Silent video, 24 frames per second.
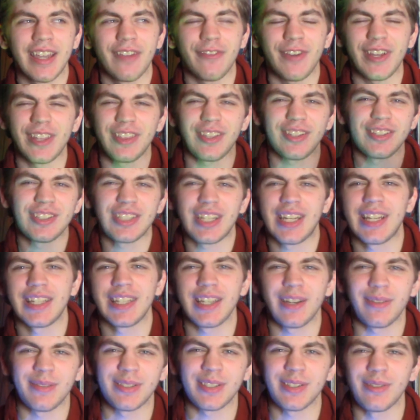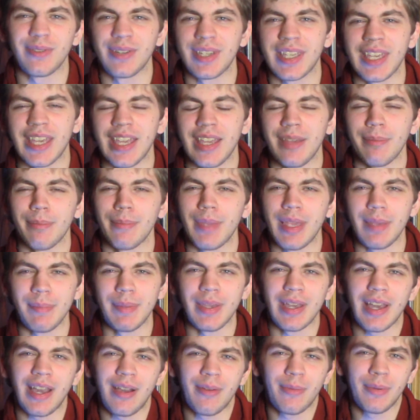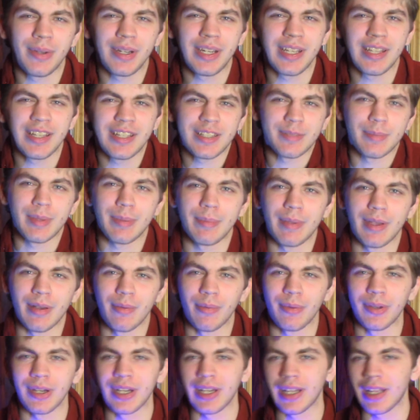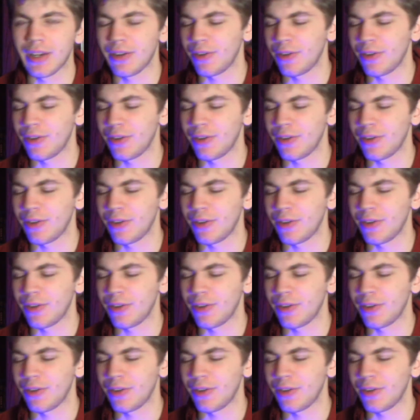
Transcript: thought Chinatown was okay, maybe I would get this, maybe I wouldn't.